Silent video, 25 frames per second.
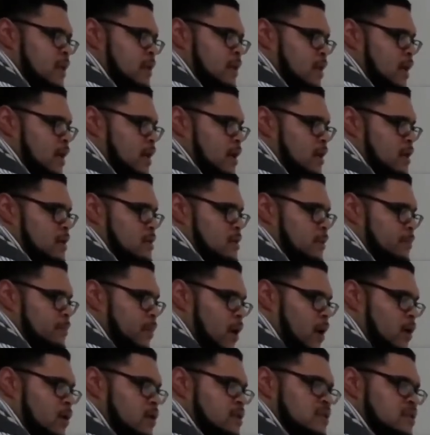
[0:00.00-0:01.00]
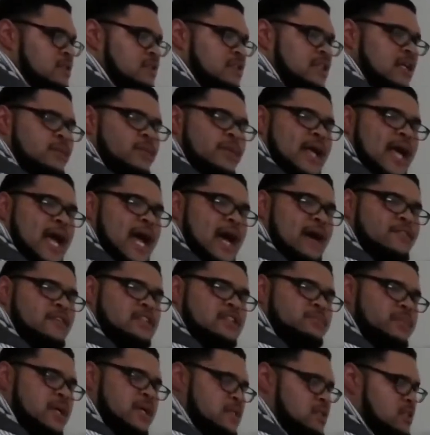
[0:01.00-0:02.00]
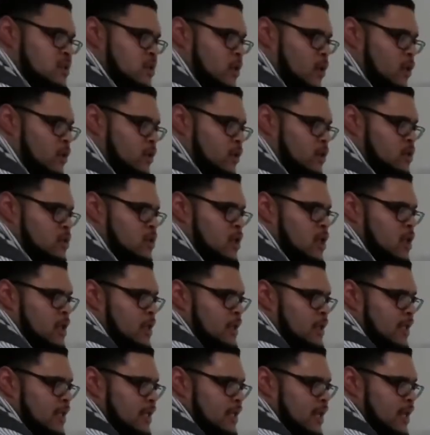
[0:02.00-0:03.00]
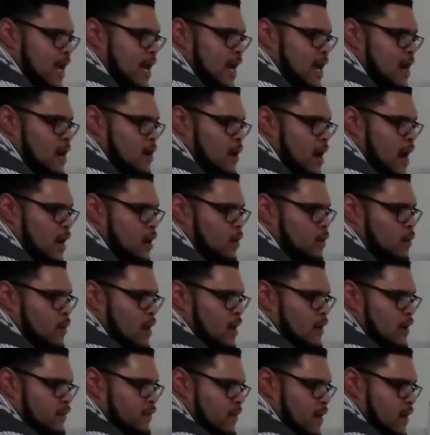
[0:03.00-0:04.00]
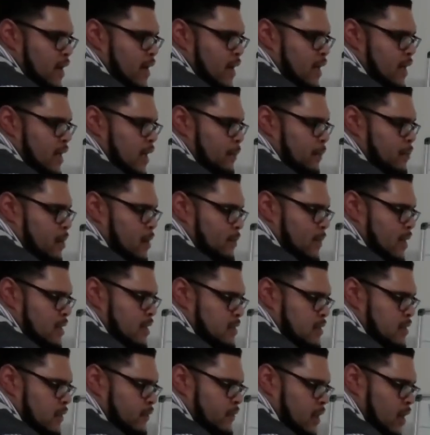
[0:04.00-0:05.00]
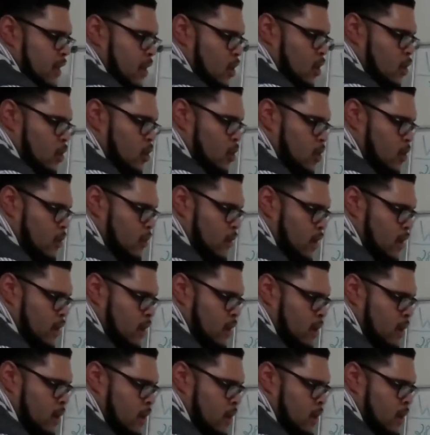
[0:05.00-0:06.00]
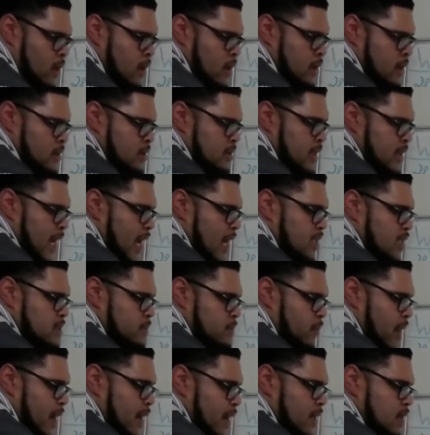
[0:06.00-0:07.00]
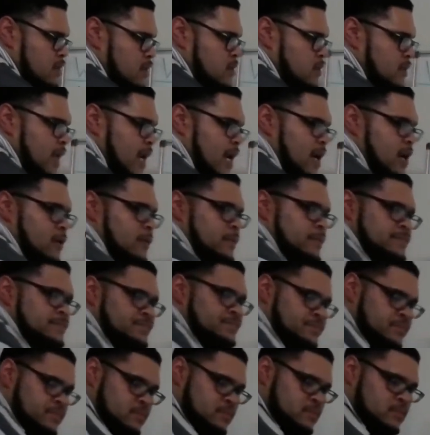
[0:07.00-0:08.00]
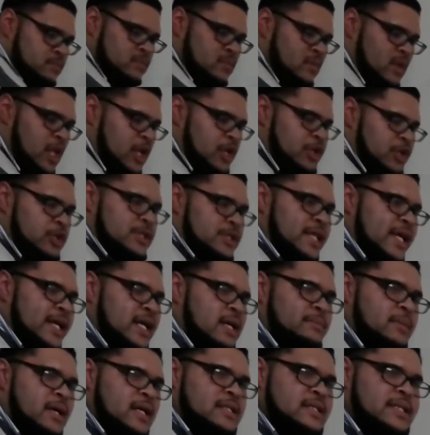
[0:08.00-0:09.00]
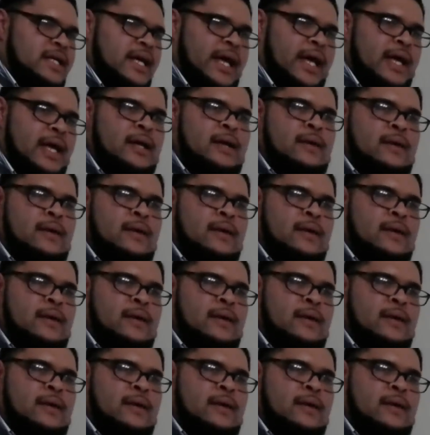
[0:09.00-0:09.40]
the perks and stuff we have as business owners, that now I qualify and I put myself in a lower tax bracket. So now, you think about that,